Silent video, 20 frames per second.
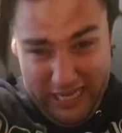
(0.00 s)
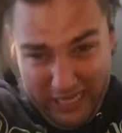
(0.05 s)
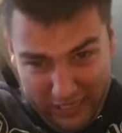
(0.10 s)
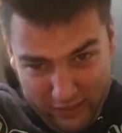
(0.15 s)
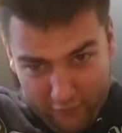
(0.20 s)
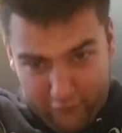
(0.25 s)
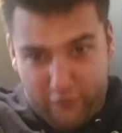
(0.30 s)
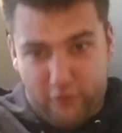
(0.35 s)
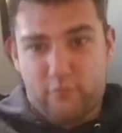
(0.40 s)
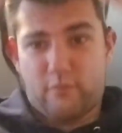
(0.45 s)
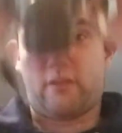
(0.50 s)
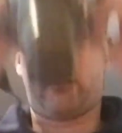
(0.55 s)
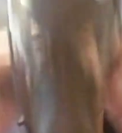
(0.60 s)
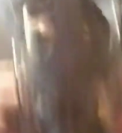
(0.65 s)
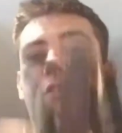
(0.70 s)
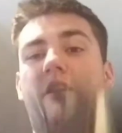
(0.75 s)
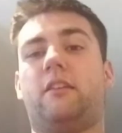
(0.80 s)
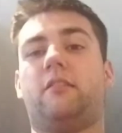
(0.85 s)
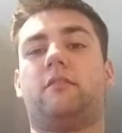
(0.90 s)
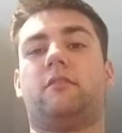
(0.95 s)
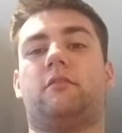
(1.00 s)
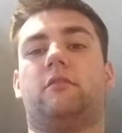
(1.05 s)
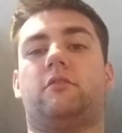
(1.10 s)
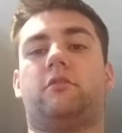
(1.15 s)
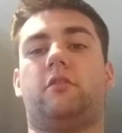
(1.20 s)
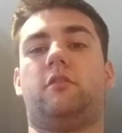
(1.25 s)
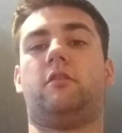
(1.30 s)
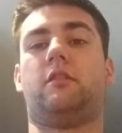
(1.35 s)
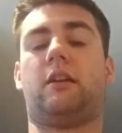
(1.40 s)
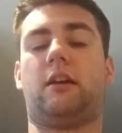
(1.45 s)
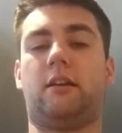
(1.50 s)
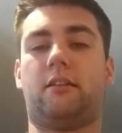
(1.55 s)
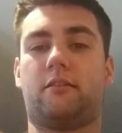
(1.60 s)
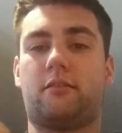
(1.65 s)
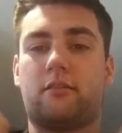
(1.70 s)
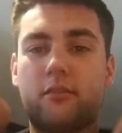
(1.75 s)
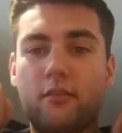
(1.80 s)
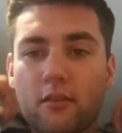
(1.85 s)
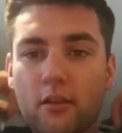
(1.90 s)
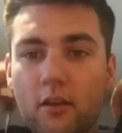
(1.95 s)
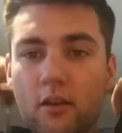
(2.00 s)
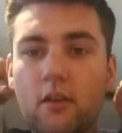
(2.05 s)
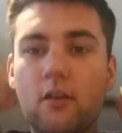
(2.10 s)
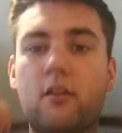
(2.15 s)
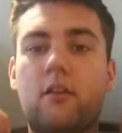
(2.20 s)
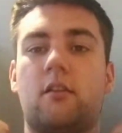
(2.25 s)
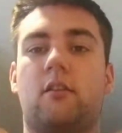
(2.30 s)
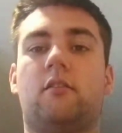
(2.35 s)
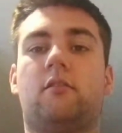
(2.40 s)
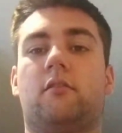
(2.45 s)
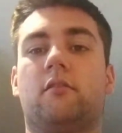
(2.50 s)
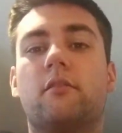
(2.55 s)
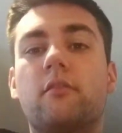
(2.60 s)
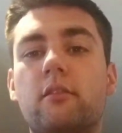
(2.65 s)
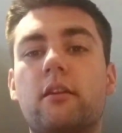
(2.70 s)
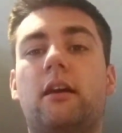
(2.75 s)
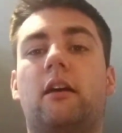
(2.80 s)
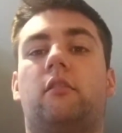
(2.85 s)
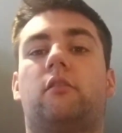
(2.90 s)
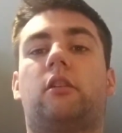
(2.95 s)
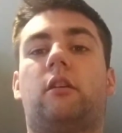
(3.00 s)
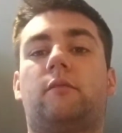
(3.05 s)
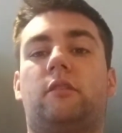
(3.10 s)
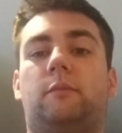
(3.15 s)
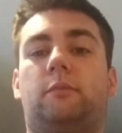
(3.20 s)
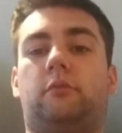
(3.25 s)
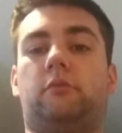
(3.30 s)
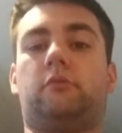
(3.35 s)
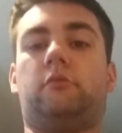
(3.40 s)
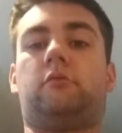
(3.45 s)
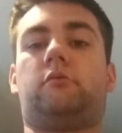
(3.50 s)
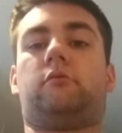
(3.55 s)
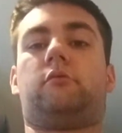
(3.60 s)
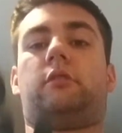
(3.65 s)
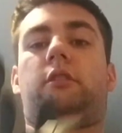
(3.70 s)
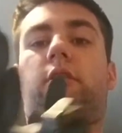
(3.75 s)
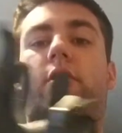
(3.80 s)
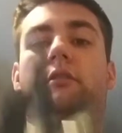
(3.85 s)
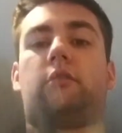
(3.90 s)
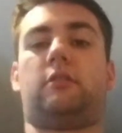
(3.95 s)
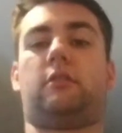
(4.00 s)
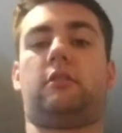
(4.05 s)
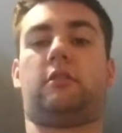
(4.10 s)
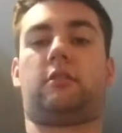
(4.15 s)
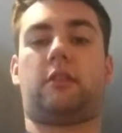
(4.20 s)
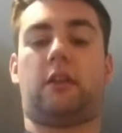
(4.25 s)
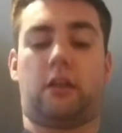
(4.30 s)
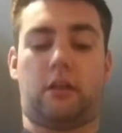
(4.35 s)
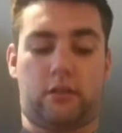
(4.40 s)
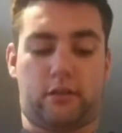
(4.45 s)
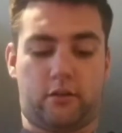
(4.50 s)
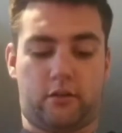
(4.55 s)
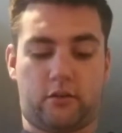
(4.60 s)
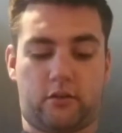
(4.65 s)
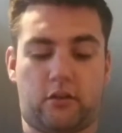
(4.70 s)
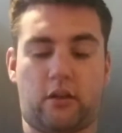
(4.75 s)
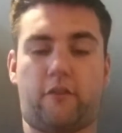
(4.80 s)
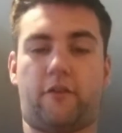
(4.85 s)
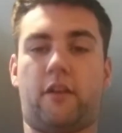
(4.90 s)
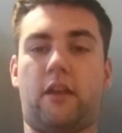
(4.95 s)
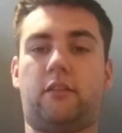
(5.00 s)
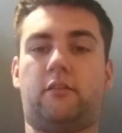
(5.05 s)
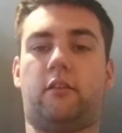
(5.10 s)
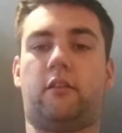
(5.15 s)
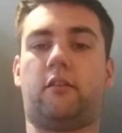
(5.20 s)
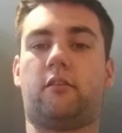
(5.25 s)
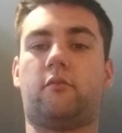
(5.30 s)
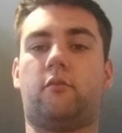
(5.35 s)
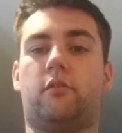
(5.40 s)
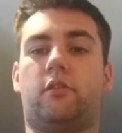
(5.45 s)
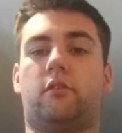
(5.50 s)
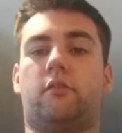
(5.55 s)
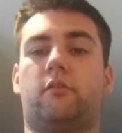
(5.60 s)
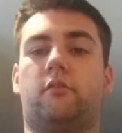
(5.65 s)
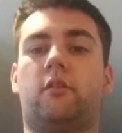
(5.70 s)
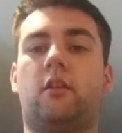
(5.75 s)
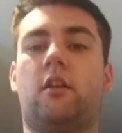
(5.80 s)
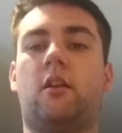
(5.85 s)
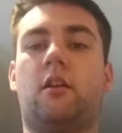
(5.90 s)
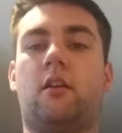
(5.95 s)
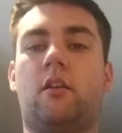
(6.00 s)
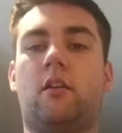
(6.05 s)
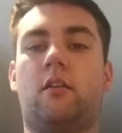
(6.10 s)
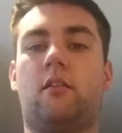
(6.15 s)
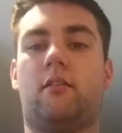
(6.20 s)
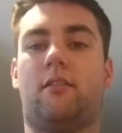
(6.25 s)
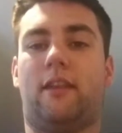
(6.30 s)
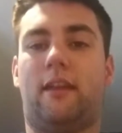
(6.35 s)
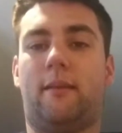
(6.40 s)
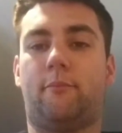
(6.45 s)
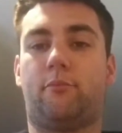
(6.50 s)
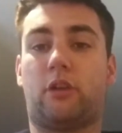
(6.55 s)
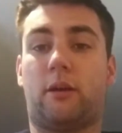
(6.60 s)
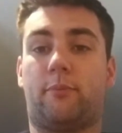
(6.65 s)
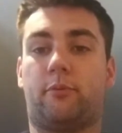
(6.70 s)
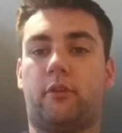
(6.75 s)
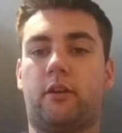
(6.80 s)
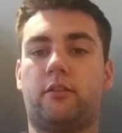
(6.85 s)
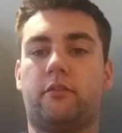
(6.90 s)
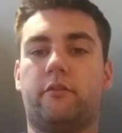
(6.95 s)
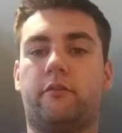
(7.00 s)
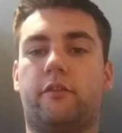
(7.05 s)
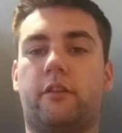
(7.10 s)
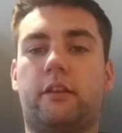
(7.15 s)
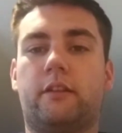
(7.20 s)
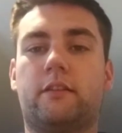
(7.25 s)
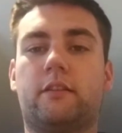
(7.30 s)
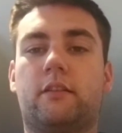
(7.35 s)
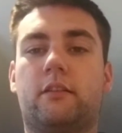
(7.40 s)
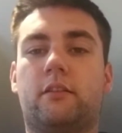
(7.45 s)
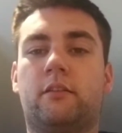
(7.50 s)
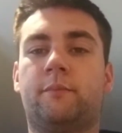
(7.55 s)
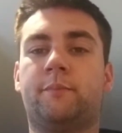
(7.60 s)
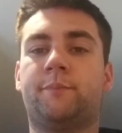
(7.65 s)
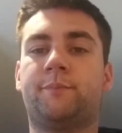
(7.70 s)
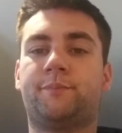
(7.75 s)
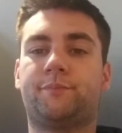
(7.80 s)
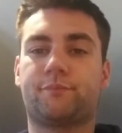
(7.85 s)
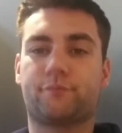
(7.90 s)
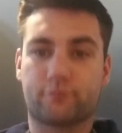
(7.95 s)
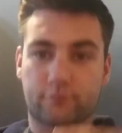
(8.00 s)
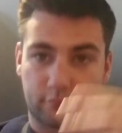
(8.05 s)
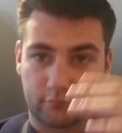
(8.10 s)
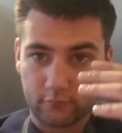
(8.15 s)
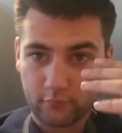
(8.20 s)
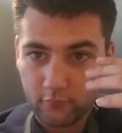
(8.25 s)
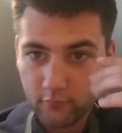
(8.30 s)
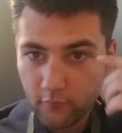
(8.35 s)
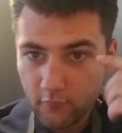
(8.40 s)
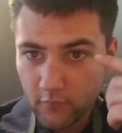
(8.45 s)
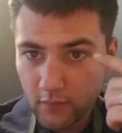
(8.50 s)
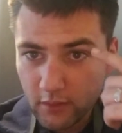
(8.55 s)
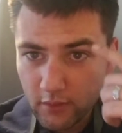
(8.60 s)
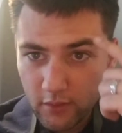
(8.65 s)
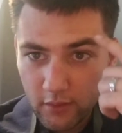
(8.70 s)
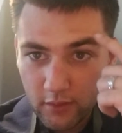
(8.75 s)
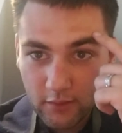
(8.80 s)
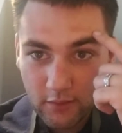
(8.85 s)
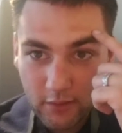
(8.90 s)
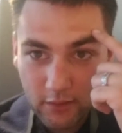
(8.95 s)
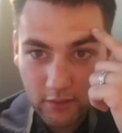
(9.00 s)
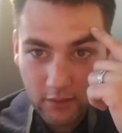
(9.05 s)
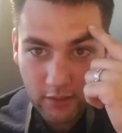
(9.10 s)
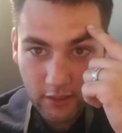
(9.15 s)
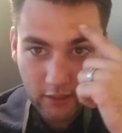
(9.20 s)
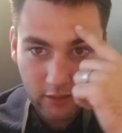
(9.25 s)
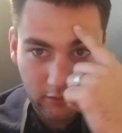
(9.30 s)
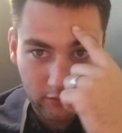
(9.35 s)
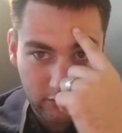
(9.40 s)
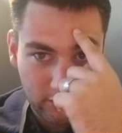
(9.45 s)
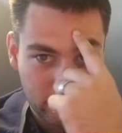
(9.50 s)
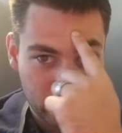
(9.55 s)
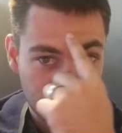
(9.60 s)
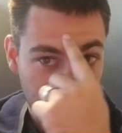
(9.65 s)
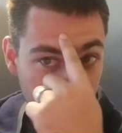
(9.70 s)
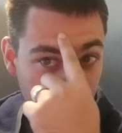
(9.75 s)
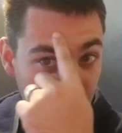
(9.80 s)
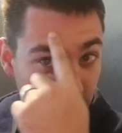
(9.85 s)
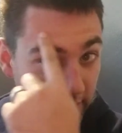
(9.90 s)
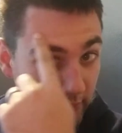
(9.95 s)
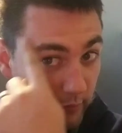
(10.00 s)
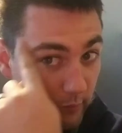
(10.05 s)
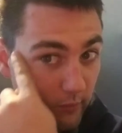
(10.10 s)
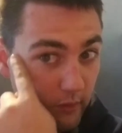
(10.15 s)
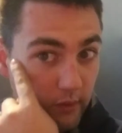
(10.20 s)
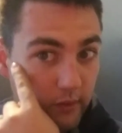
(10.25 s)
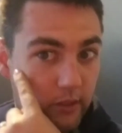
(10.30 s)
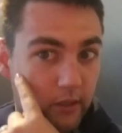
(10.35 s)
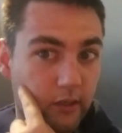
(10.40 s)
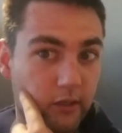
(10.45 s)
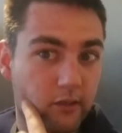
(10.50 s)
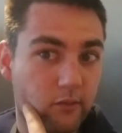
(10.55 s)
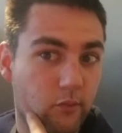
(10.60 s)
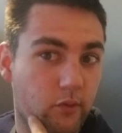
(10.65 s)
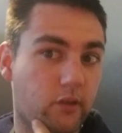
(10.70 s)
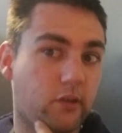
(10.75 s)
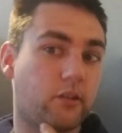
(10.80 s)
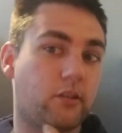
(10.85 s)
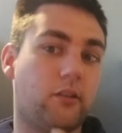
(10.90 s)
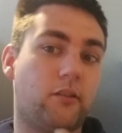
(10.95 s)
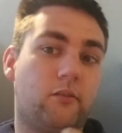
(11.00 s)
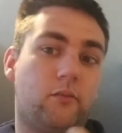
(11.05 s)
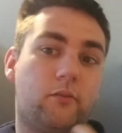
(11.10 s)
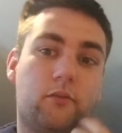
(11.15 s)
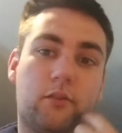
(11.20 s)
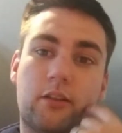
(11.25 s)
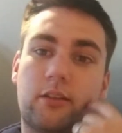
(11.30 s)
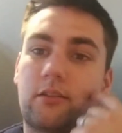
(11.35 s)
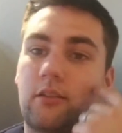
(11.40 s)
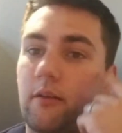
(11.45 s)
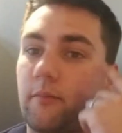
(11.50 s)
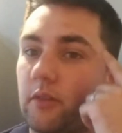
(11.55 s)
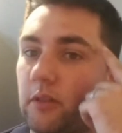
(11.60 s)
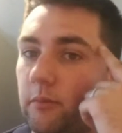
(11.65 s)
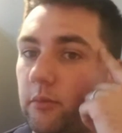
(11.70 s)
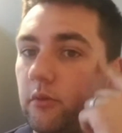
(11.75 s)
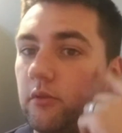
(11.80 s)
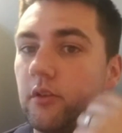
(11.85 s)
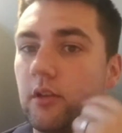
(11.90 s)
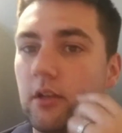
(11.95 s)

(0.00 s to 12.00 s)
it from my face to show you guys how comfortable it is to just kind of let your stuff hang there when you're in preparation phase. As you can see, it kind of leaves a little bit of a mark here. That's where it's a little less comfortable.